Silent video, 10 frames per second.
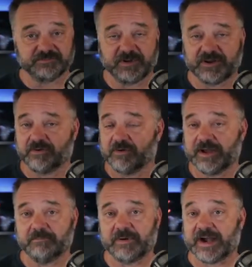been great
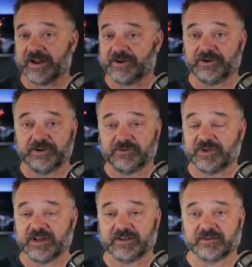using
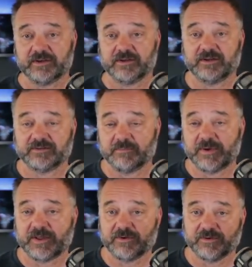it to
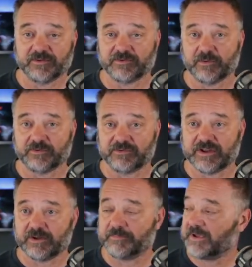monitor the solar
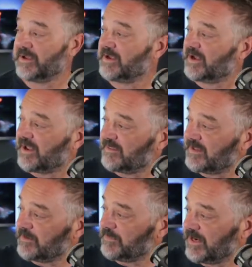setup and then
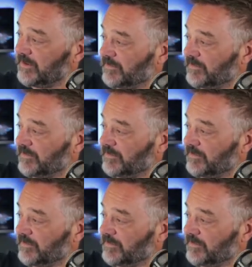being able to